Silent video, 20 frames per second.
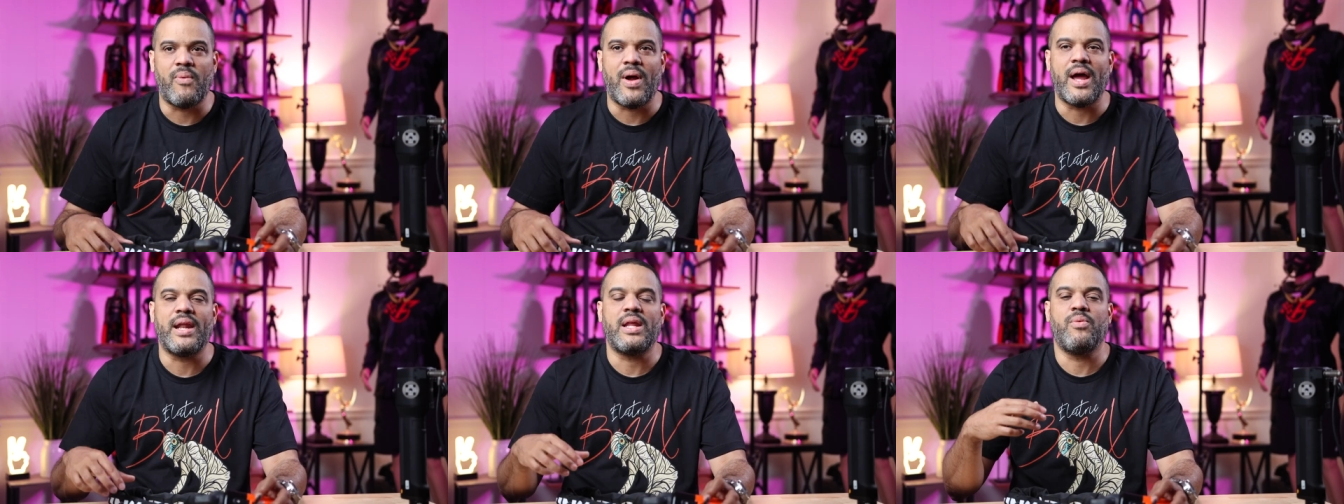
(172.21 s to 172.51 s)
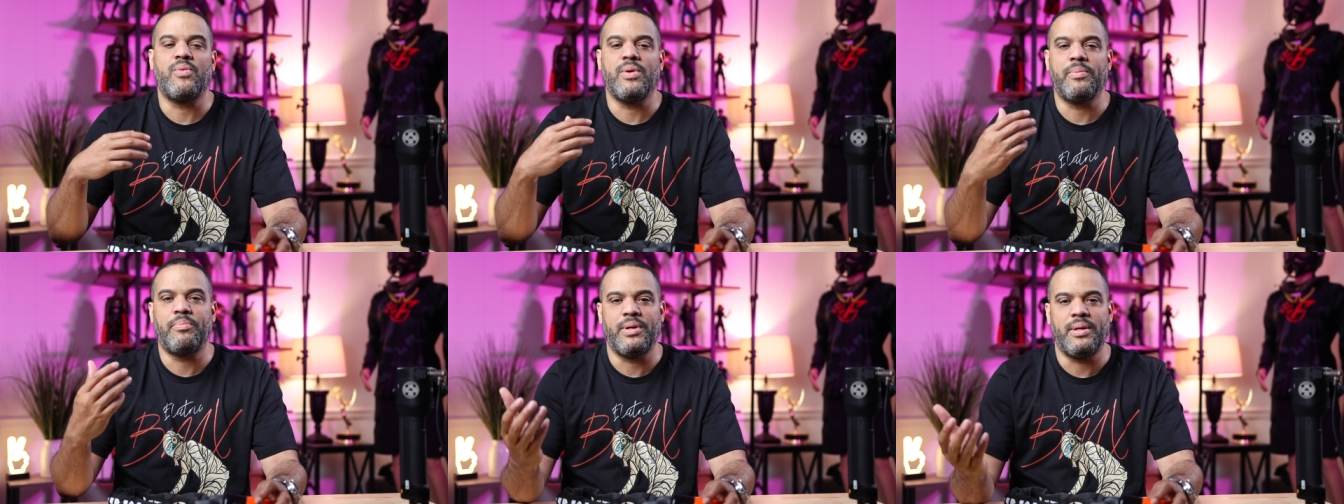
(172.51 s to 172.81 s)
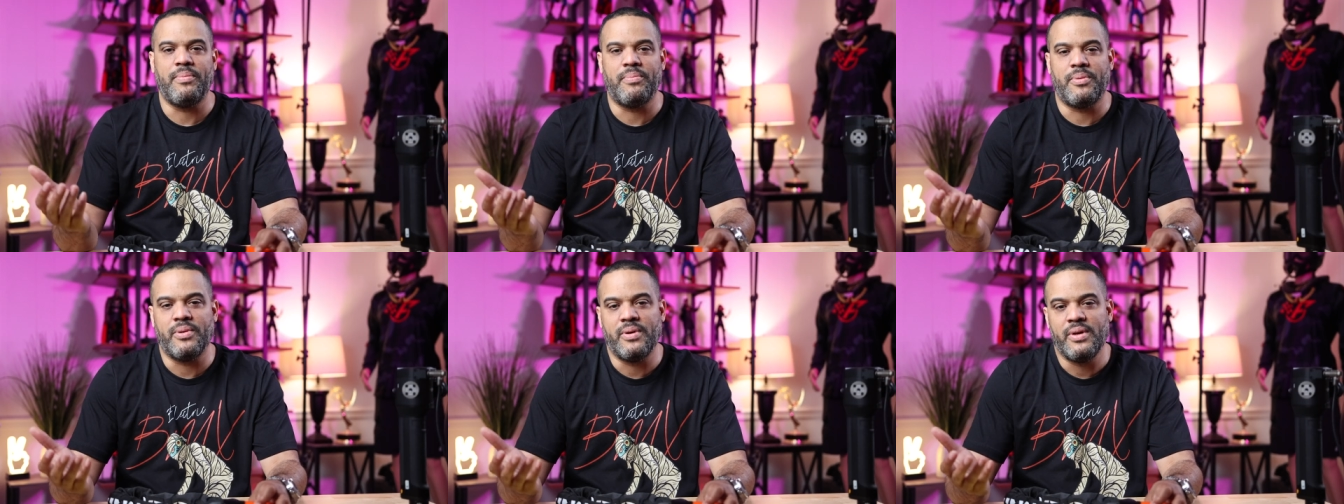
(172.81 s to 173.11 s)
riding with
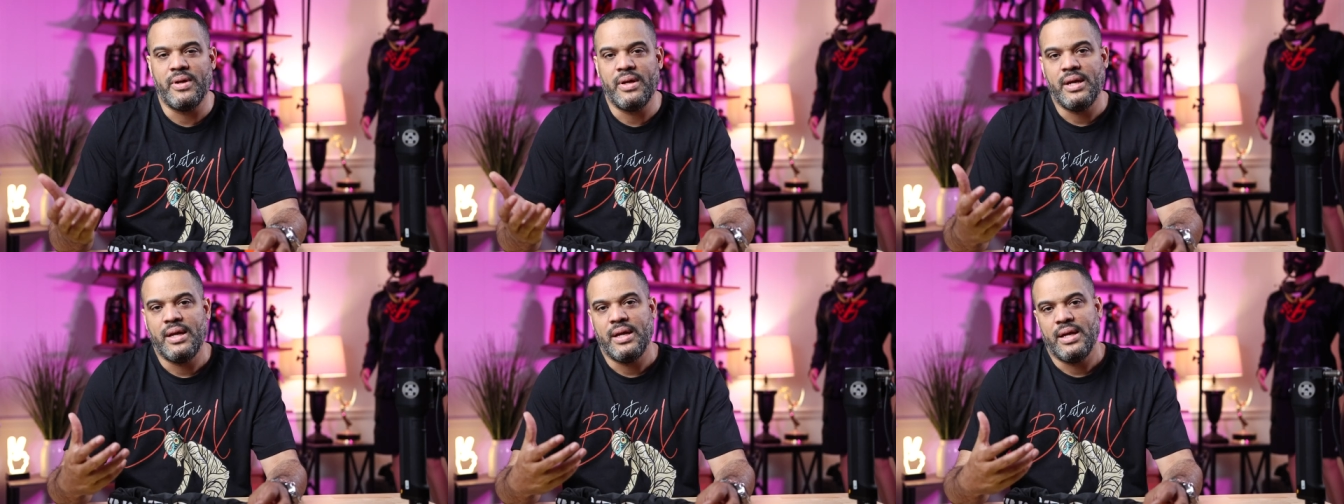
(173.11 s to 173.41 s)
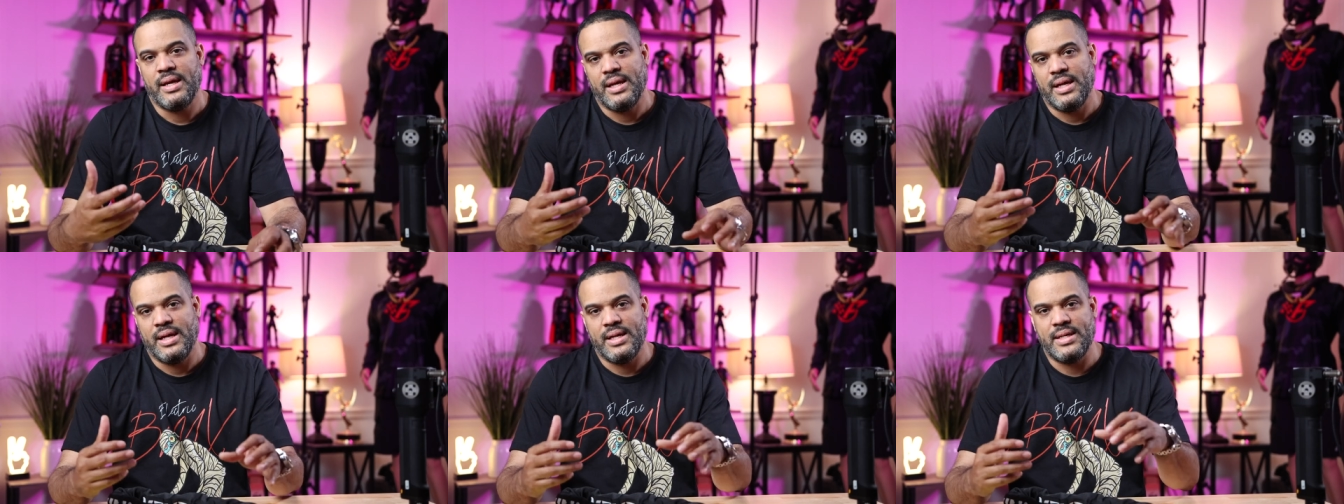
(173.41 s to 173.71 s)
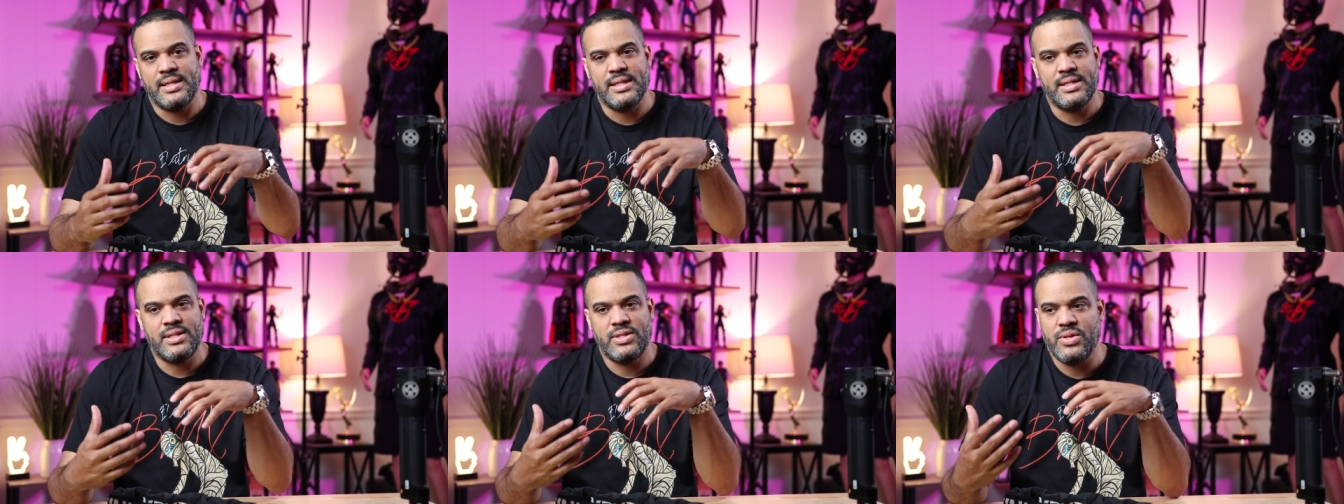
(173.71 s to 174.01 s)
people,
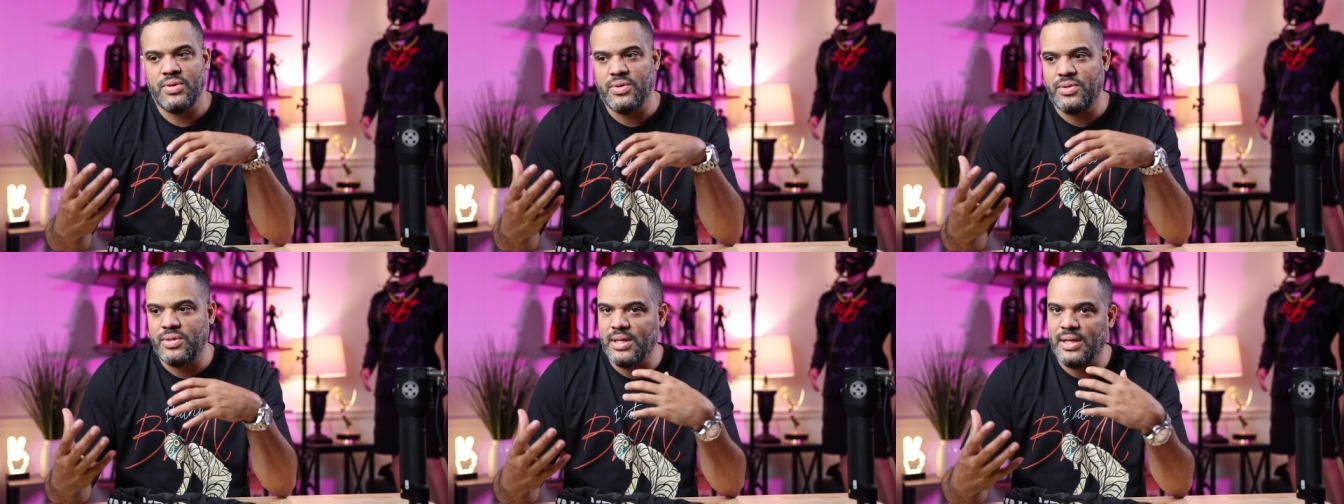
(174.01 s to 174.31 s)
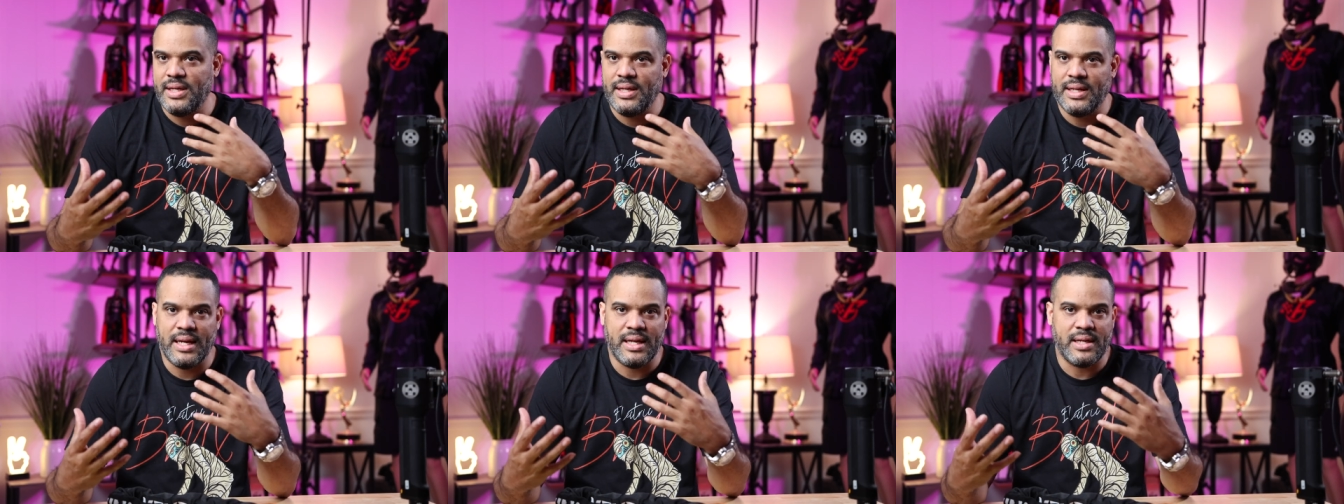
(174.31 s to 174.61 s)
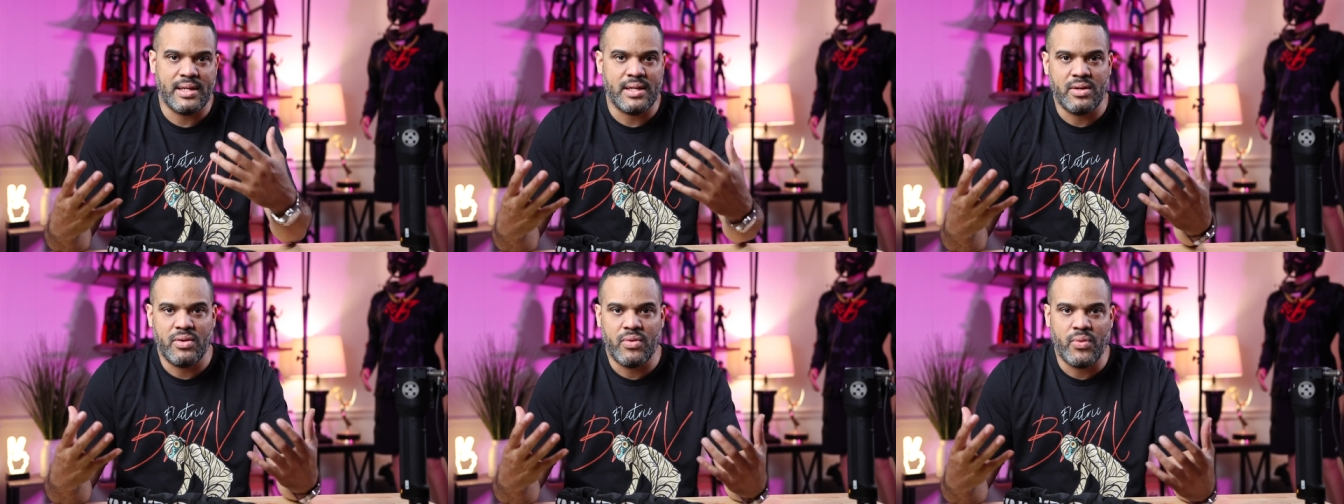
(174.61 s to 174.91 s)
and it's usually
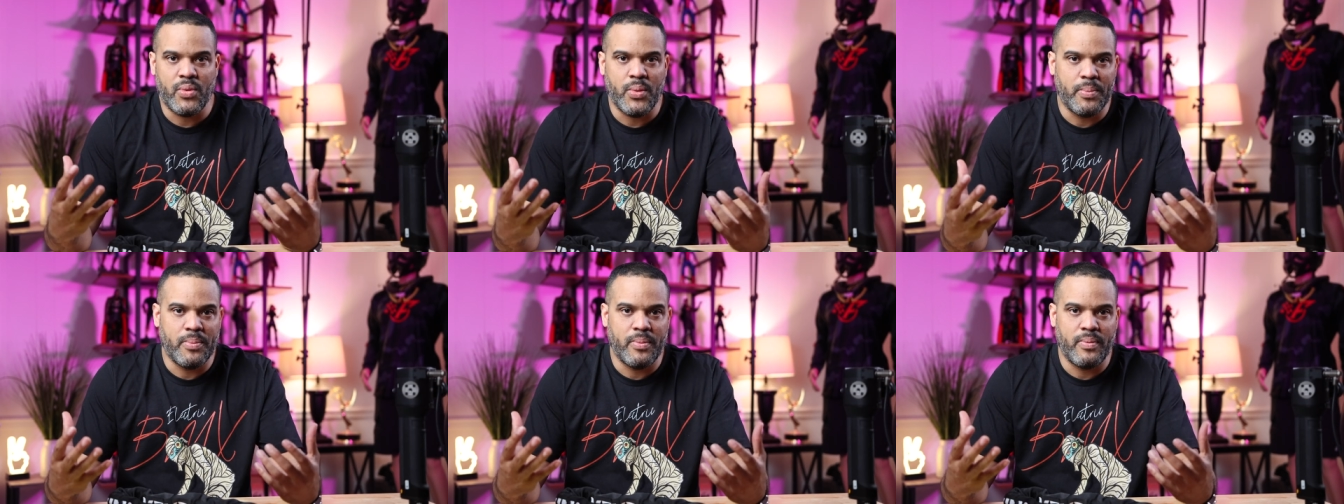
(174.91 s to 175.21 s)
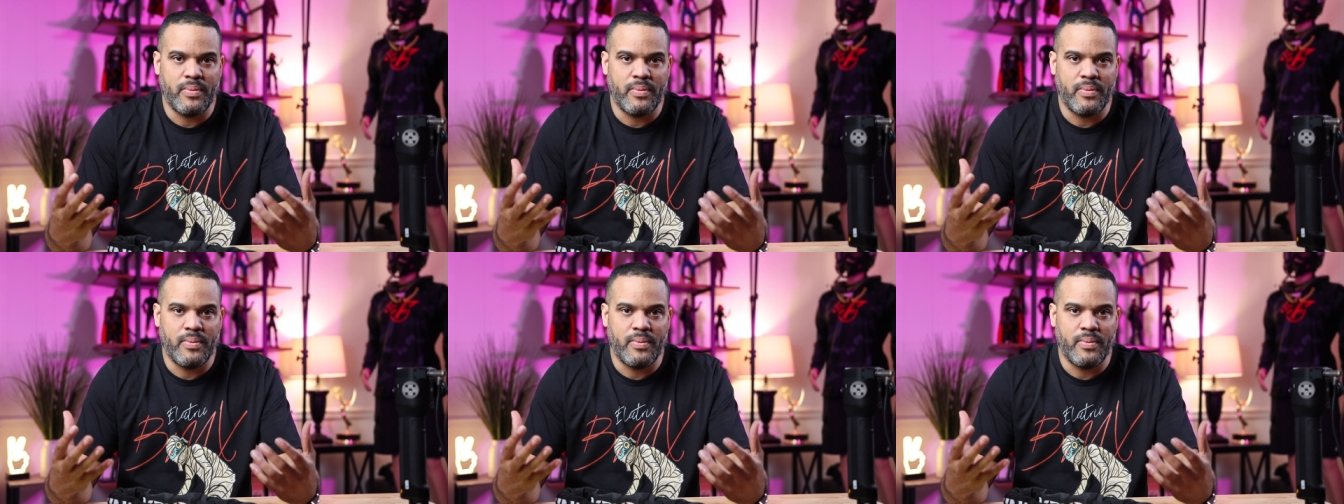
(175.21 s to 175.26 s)
like a group